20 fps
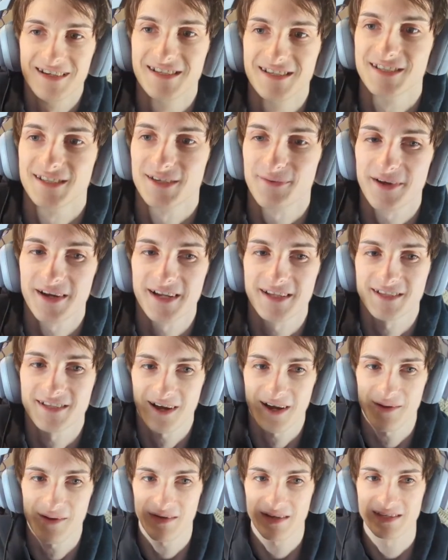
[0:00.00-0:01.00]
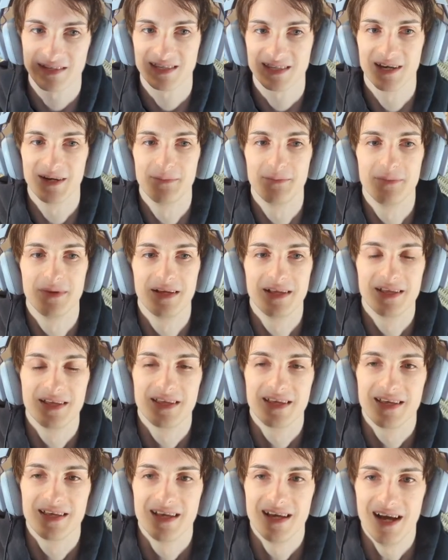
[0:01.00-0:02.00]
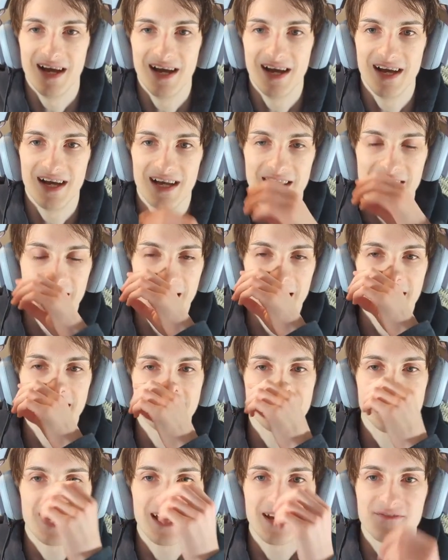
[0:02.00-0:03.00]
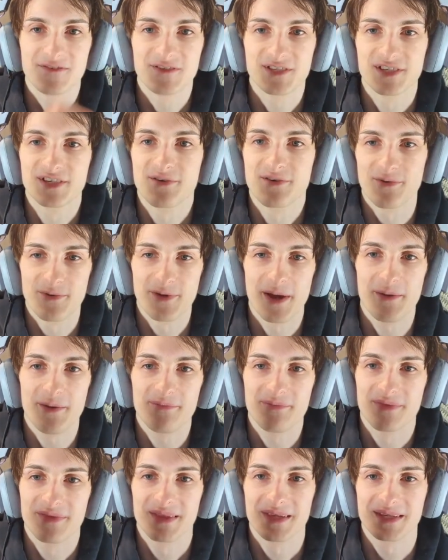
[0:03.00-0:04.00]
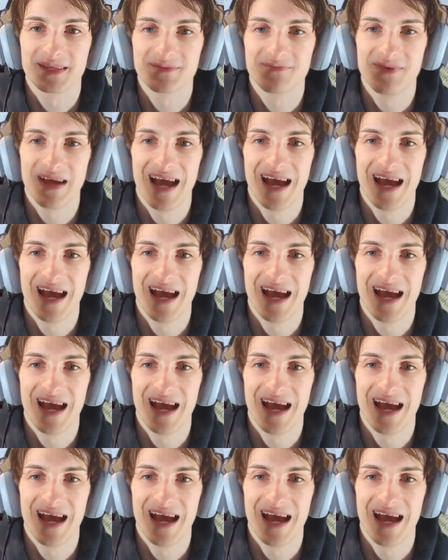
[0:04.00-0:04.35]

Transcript: So we're gonna talk about some things that I've screwed up this